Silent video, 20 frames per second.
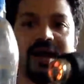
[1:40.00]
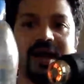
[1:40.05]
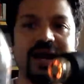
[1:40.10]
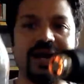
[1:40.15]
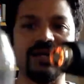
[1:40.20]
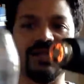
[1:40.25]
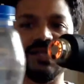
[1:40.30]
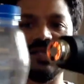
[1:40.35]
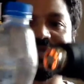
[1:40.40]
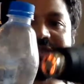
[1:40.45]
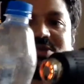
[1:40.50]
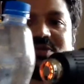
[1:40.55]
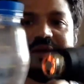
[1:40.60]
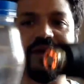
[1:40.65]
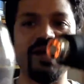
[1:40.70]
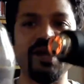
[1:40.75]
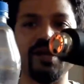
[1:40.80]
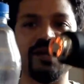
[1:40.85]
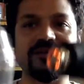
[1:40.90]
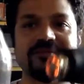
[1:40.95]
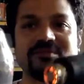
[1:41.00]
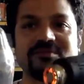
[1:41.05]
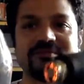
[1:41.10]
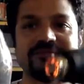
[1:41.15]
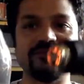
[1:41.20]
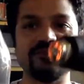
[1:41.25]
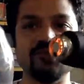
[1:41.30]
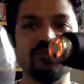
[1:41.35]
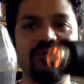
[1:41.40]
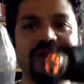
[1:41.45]
and this way
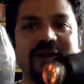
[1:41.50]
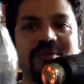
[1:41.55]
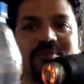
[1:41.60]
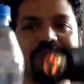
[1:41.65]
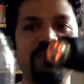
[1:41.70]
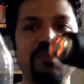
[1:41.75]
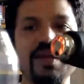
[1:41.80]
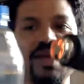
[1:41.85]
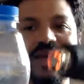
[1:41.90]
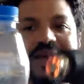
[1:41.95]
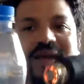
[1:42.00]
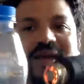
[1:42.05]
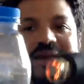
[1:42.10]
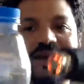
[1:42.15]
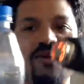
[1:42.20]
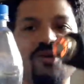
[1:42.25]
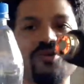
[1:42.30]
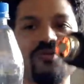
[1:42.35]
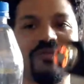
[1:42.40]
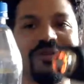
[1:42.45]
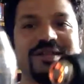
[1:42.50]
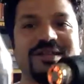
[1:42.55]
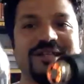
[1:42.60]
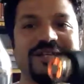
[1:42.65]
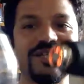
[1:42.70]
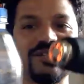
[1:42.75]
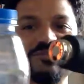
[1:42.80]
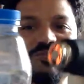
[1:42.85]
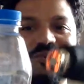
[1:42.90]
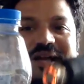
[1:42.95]
you can play around with
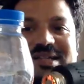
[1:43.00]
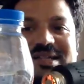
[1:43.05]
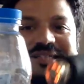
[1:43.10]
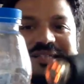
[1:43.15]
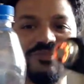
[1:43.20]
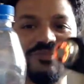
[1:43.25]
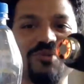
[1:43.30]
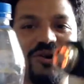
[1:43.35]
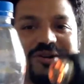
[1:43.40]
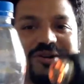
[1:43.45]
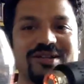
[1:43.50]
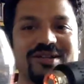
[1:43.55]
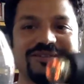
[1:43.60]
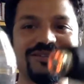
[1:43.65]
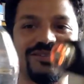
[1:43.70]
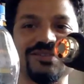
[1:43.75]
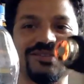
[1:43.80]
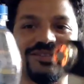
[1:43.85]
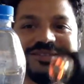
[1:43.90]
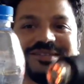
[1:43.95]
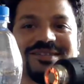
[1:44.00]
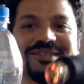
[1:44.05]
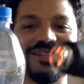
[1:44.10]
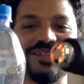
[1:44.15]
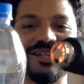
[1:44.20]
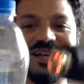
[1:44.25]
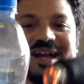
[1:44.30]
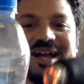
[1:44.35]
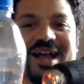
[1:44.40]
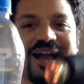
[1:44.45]
these plastic bottles
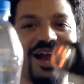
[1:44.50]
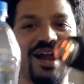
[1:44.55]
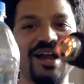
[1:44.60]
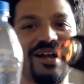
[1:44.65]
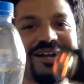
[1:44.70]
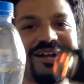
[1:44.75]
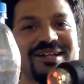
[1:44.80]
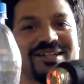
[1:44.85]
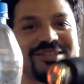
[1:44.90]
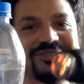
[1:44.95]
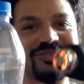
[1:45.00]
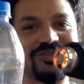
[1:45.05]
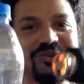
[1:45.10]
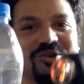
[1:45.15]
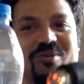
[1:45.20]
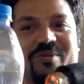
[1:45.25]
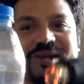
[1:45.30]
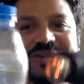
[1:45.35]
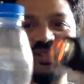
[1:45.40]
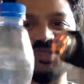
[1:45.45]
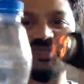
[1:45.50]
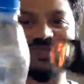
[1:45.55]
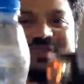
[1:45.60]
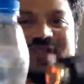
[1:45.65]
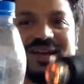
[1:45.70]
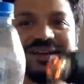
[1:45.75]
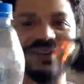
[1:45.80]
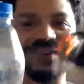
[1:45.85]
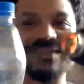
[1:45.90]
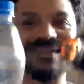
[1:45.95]
and it is so much
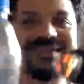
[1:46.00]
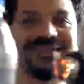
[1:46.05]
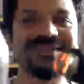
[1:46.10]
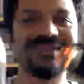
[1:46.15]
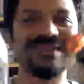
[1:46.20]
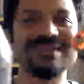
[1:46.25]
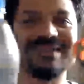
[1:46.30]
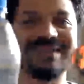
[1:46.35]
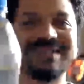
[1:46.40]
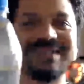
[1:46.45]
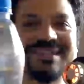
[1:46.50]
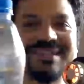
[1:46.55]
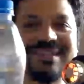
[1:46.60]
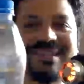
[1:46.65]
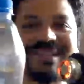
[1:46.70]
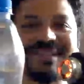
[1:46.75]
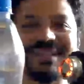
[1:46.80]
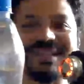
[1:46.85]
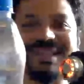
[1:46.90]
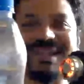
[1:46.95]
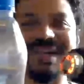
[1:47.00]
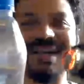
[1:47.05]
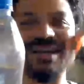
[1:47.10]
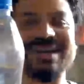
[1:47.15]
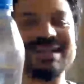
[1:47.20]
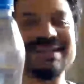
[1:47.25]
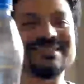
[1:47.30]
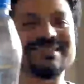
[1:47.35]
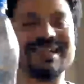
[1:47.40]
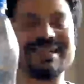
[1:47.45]
fun
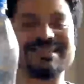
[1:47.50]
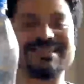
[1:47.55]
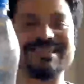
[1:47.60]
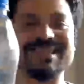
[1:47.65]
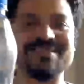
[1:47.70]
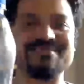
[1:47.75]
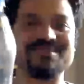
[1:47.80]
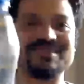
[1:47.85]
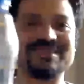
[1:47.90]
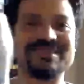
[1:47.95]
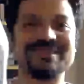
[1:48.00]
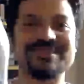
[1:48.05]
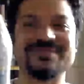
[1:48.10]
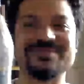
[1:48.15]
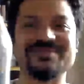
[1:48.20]
creating such shapes